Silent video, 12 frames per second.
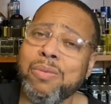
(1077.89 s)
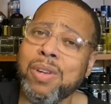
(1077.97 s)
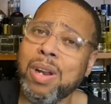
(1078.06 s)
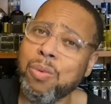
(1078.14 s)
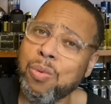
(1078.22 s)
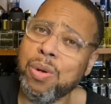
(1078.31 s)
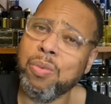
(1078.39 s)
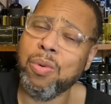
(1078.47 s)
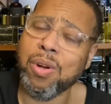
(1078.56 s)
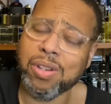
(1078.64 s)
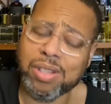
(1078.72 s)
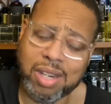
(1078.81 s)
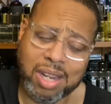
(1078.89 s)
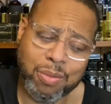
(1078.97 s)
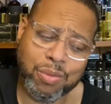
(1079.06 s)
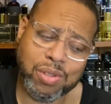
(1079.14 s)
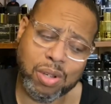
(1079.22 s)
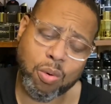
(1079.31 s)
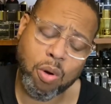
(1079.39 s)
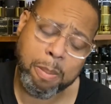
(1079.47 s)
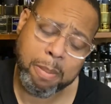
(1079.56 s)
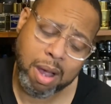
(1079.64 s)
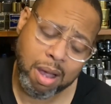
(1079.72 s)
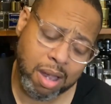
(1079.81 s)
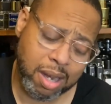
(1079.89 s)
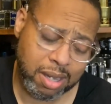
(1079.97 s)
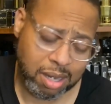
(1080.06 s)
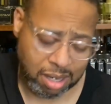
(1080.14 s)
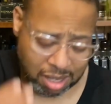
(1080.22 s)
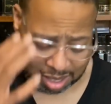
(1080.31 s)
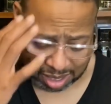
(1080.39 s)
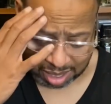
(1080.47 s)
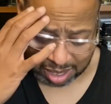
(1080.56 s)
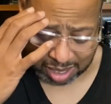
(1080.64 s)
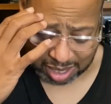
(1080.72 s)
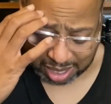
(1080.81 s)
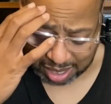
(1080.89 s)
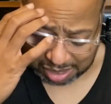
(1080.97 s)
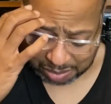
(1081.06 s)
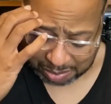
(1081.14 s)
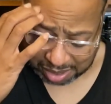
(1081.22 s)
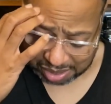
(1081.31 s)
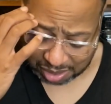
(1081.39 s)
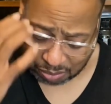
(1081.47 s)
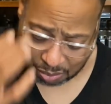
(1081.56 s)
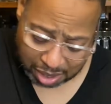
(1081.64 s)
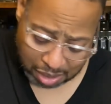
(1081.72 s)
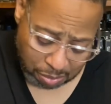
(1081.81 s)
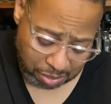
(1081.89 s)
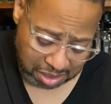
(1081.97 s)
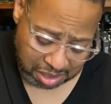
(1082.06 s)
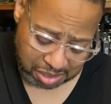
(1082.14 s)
What I wore to work today was a gourmand, and it's mixing well with the